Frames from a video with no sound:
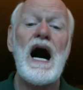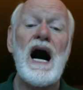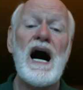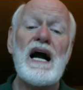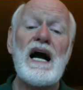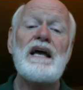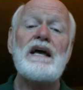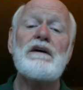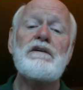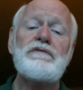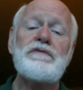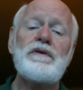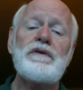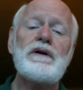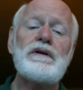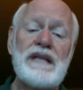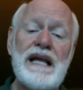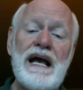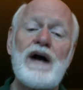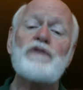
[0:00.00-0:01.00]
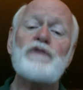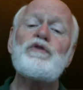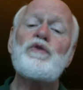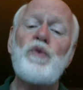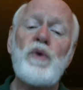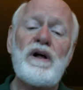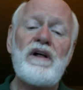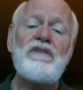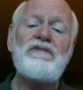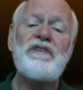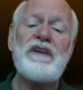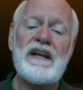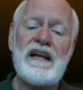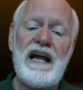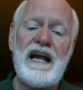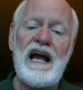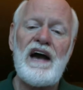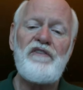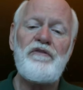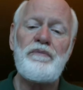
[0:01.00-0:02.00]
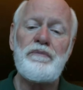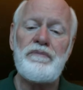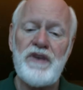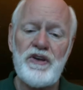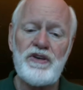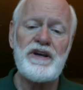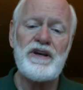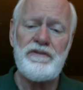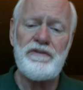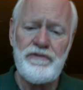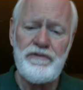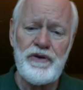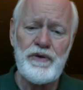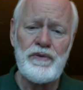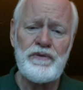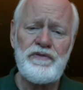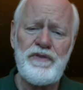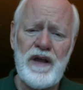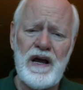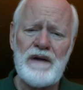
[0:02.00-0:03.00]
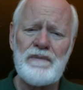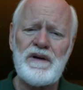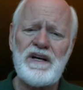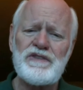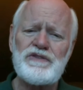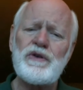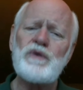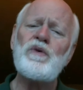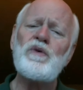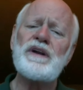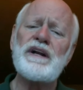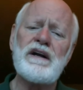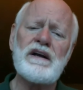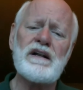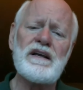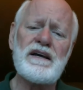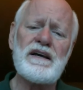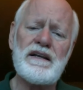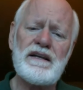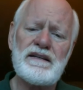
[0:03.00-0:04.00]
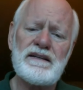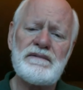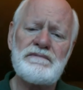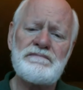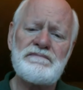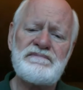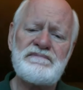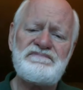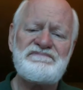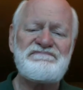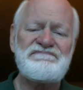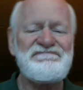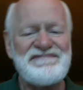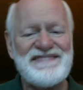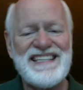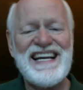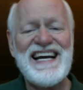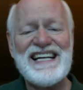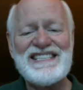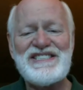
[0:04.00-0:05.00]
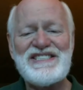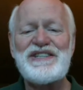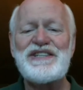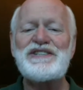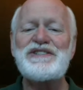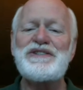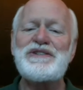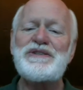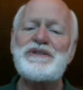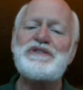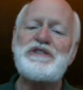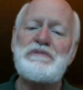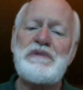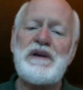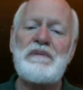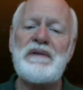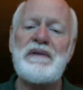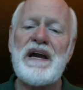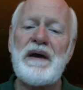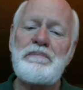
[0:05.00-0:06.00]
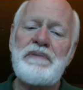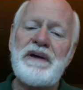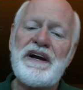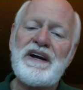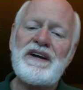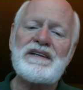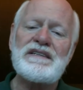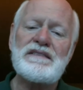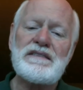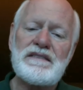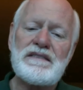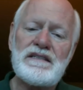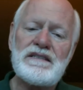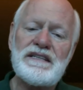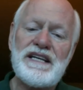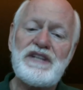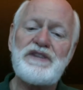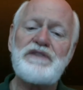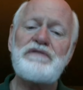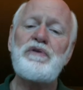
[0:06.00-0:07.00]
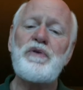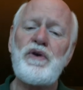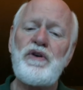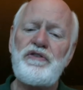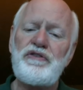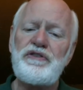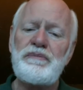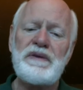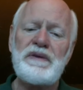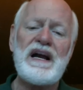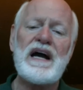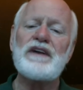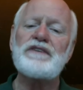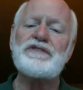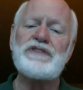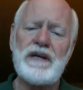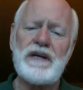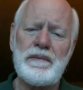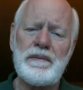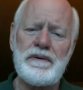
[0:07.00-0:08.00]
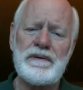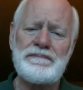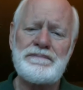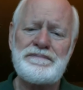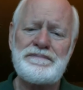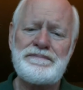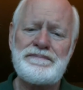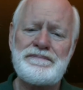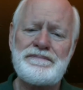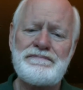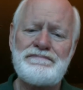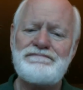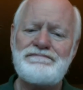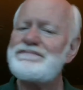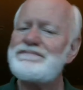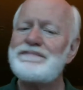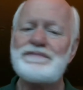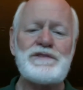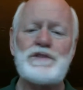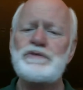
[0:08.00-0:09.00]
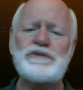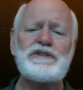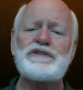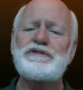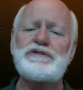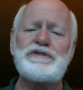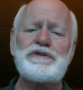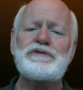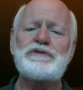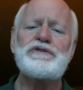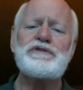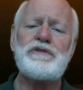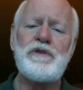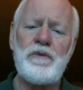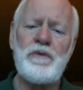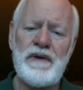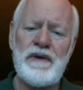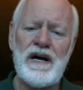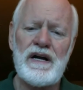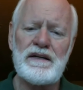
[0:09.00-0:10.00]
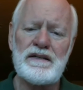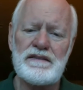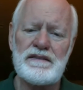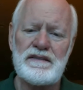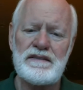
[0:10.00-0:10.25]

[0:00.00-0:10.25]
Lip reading: I have now 12.5 million frequent flyer miles on one airline. That's an excuse to be a bad parent, get divorced, be out of shape. Those excuses don't matter.